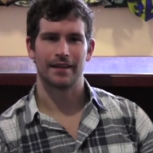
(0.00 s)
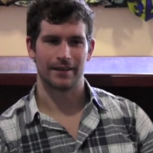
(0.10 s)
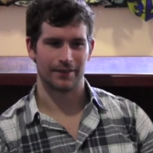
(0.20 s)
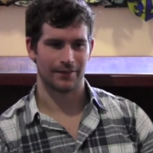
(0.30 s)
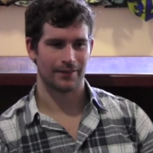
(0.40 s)

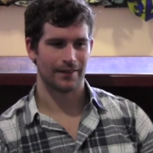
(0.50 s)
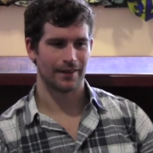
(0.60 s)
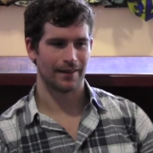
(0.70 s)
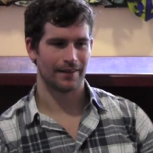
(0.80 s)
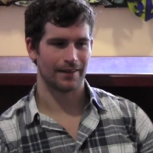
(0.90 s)
in
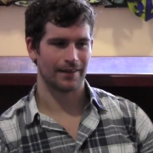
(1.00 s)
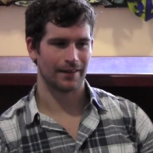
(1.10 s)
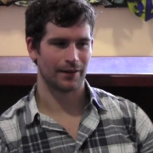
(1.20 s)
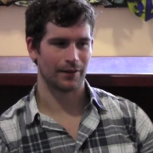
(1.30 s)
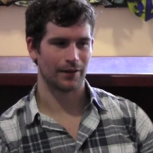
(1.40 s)
uh,
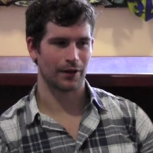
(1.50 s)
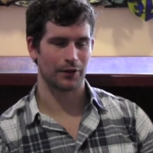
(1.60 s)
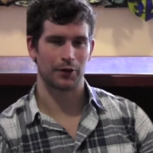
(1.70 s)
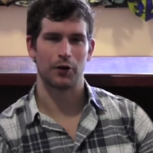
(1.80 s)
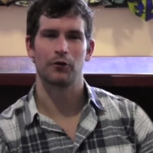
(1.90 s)
in uh,
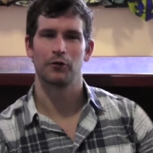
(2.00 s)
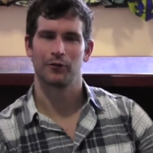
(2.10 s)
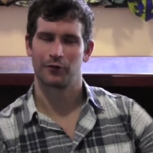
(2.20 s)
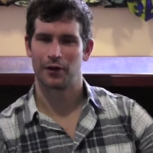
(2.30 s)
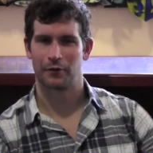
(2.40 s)
the
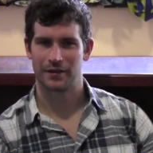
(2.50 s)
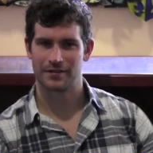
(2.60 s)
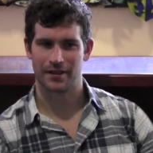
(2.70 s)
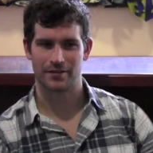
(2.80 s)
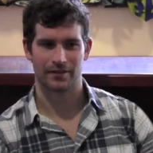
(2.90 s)
cloakroom of a railway
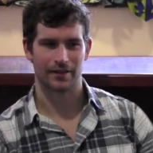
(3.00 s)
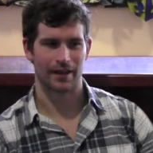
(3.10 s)
station.